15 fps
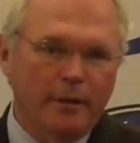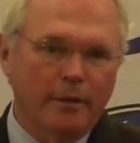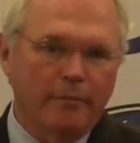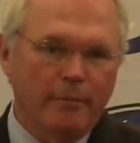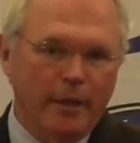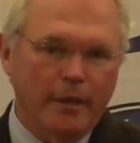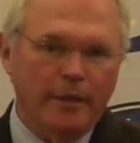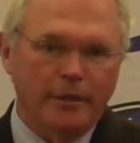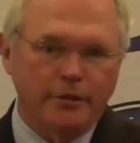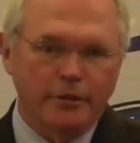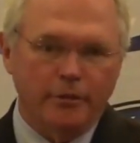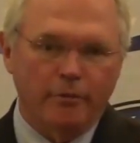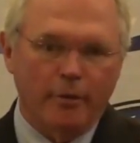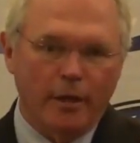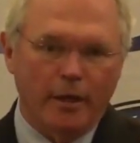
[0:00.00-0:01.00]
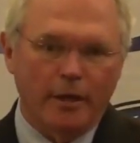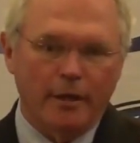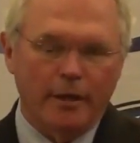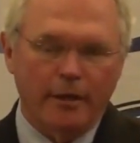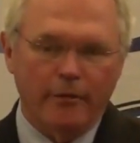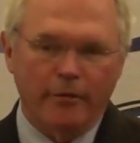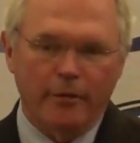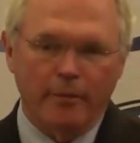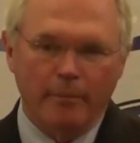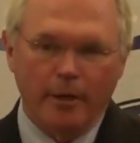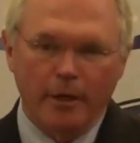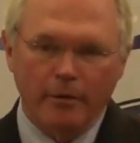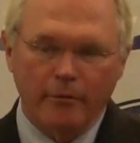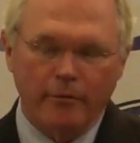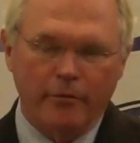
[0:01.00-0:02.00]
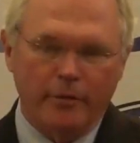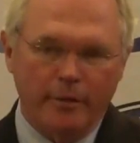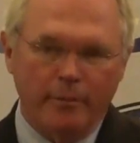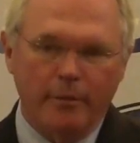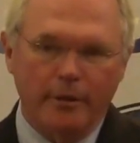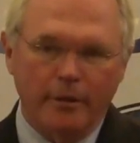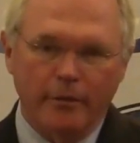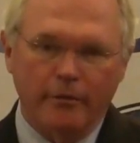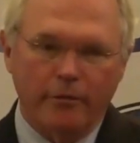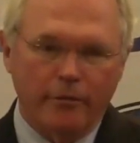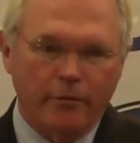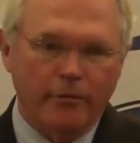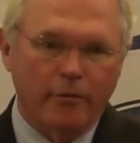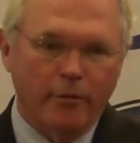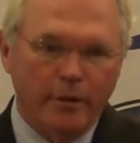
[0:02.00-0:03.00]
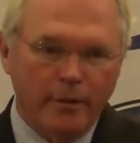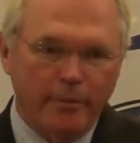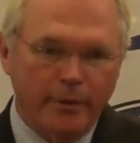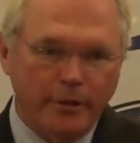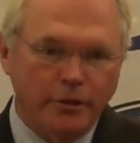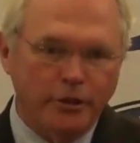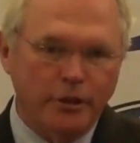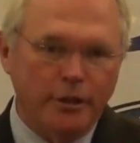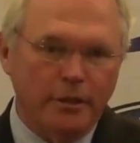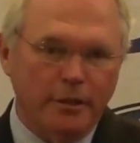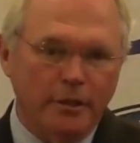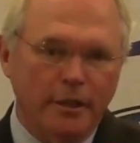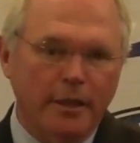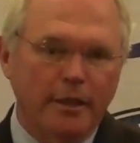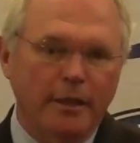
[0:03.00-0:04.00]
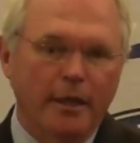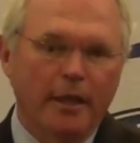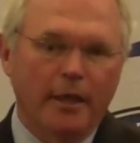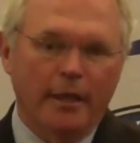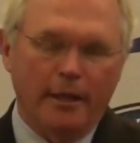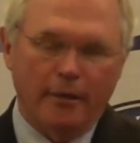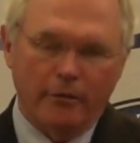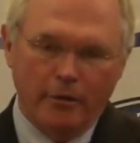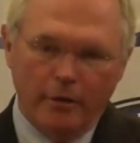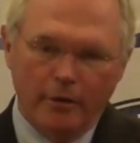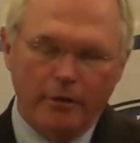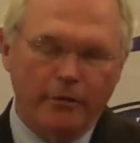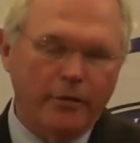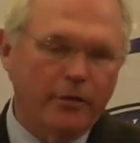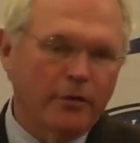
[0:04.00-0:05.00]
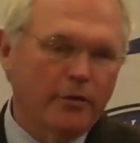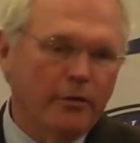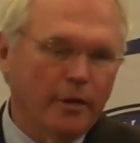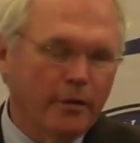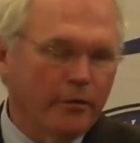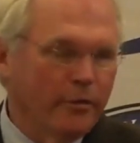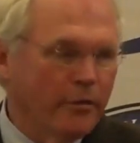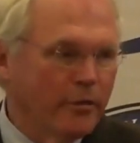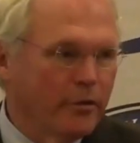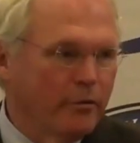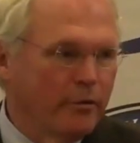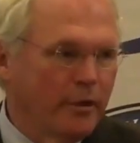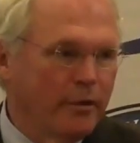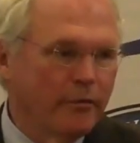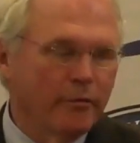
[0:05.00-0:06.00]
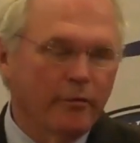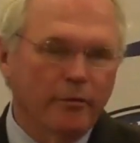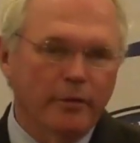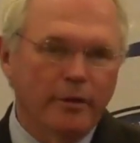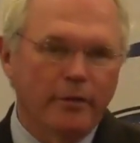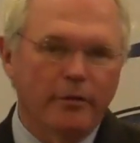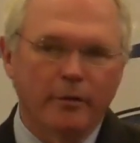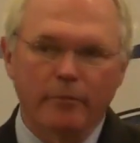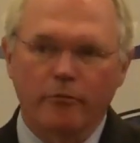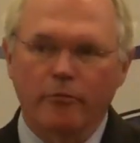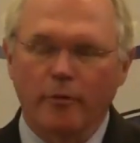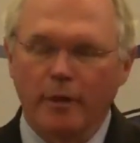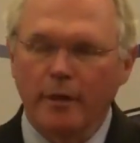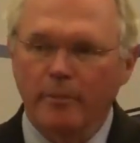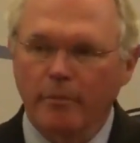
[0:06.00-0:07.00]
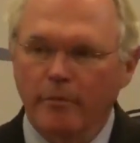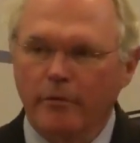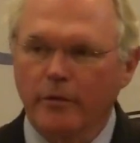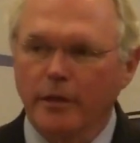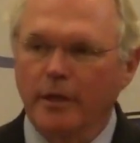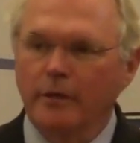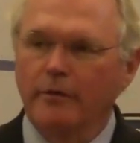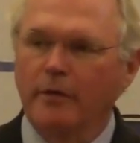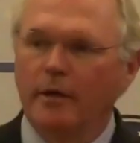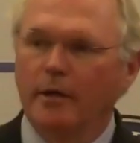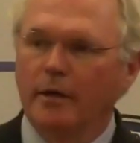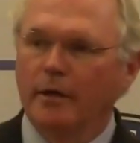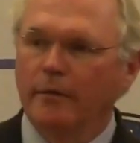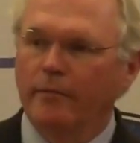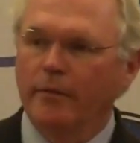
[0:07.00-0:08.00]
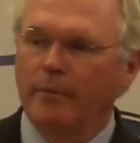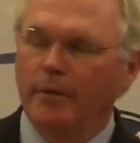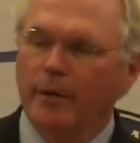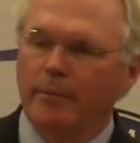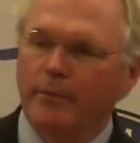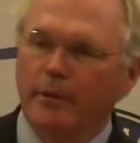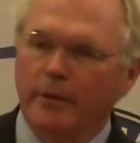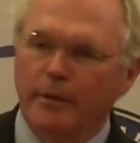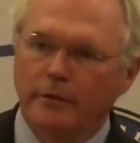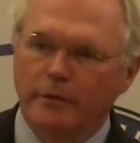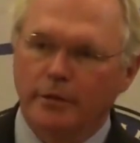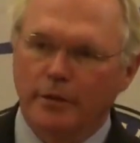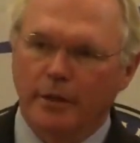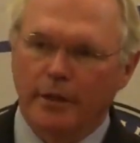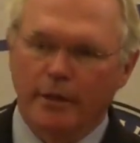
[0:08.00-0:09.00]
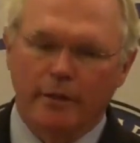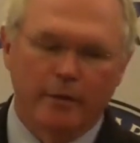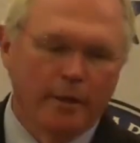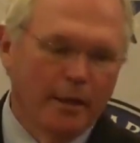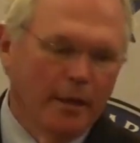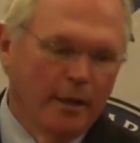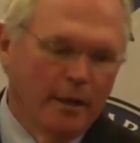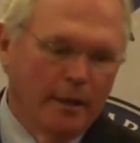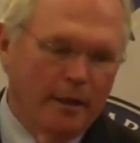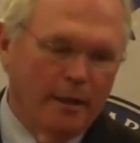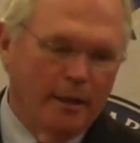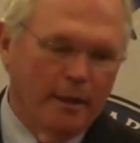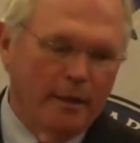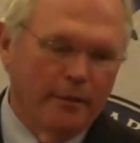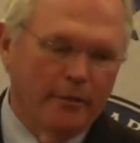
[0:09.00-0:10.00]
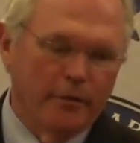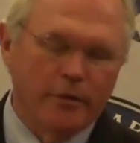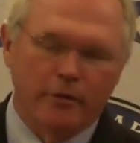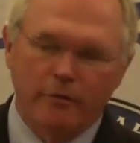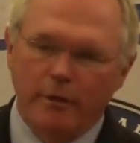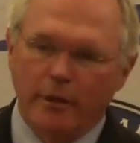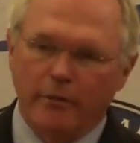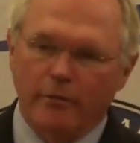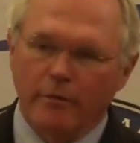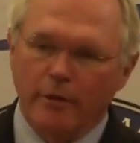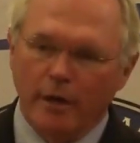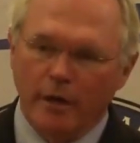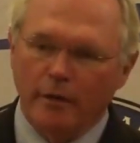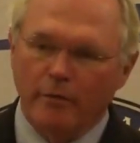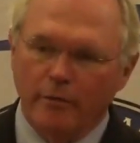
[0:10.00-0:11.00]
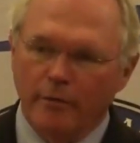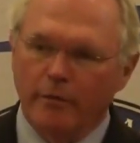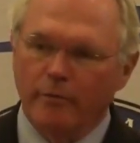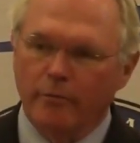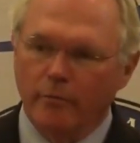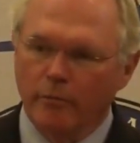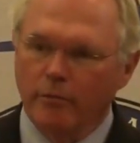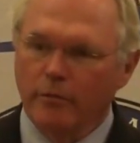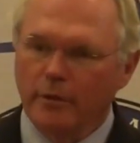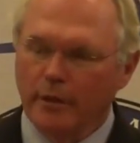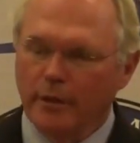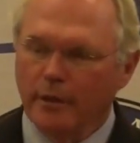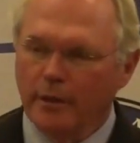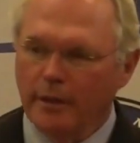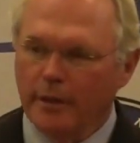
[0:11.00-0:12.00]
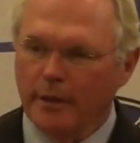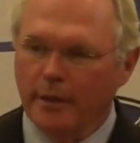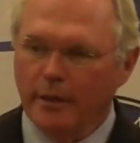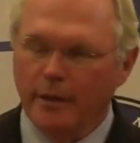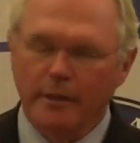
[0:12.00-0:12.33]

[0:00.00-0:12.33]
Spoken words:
manage Iraq as a democracy, because it's going to be Shia-led as long as the Sunnis are only some 20% of the population there. The Sunnis are not going to rule a